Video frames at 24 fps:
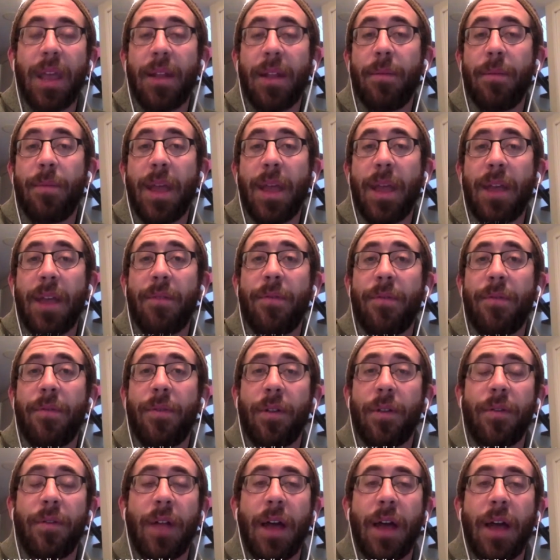Make it full
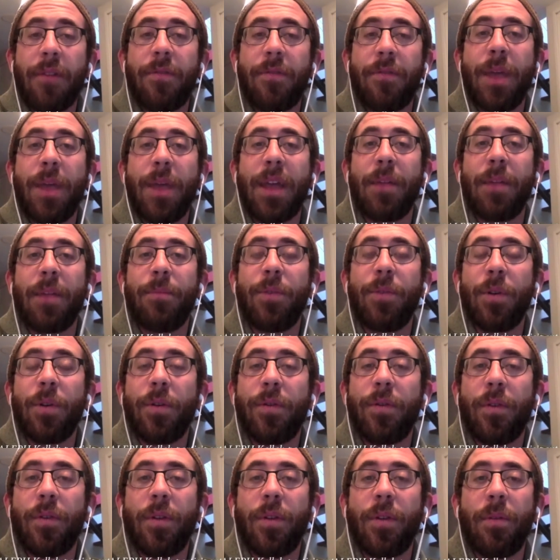of life, make it
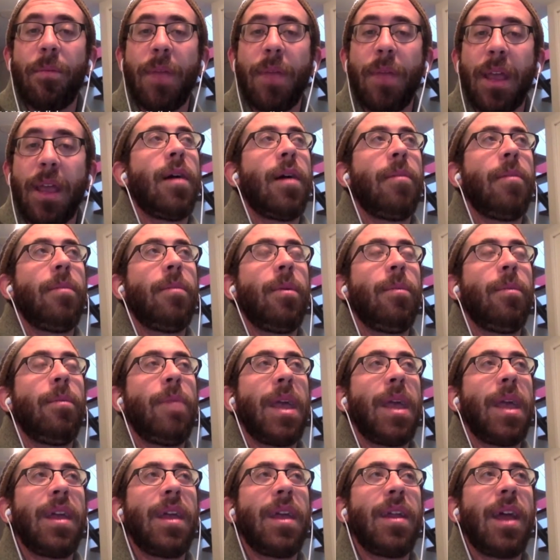beautiful, make it
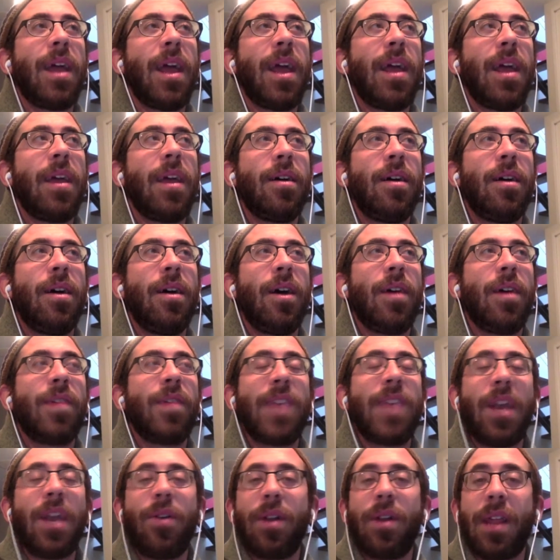a
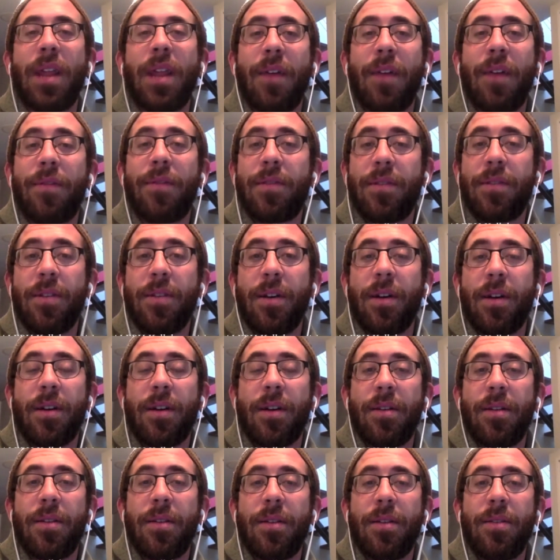sacred gift
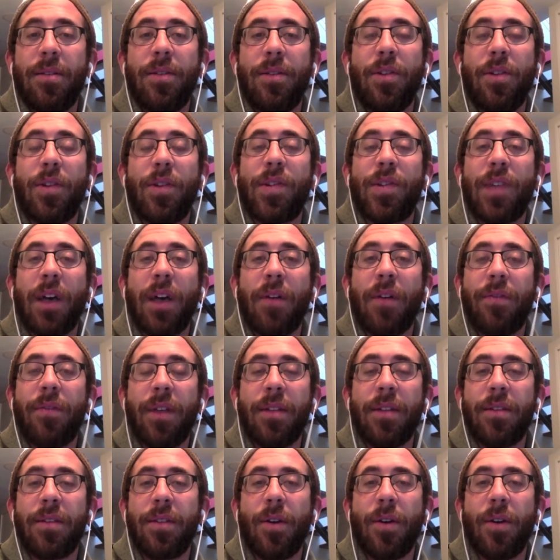to yourself
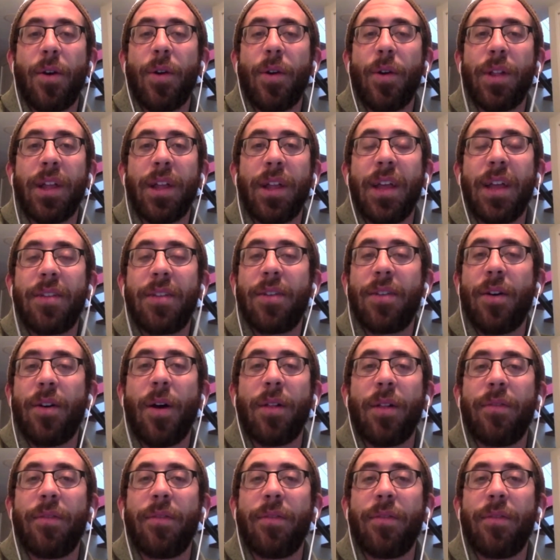and to the holy and to all of